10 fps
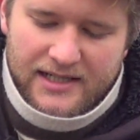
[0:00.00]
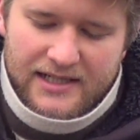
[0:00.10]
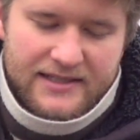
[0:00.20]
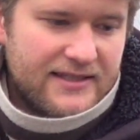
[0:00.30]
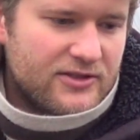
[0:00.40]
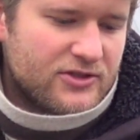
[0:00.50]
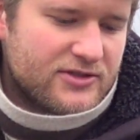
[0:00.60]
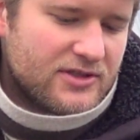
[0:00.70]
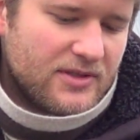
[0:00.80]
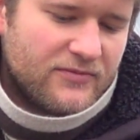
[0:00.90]
And these are
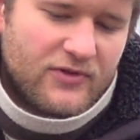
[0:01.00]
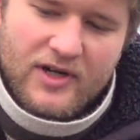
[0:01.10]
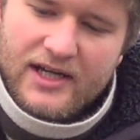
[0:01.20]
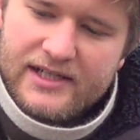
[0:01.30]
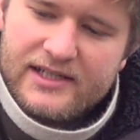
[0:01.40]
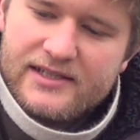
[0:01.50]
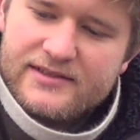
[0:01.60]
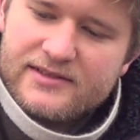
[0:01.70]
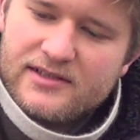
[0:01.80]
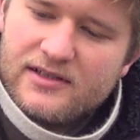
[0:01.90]
just some
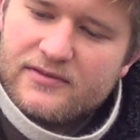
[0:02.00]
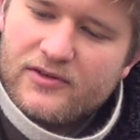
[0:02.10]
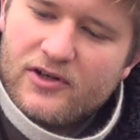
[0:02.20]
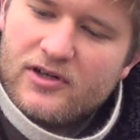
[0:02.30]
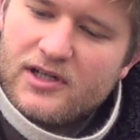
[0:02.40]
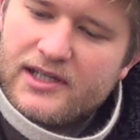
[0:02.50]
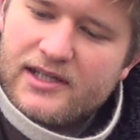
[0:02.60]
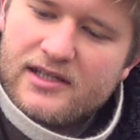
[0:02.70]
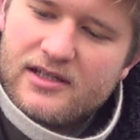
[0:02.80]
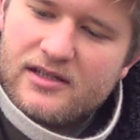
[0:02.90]
varieties of early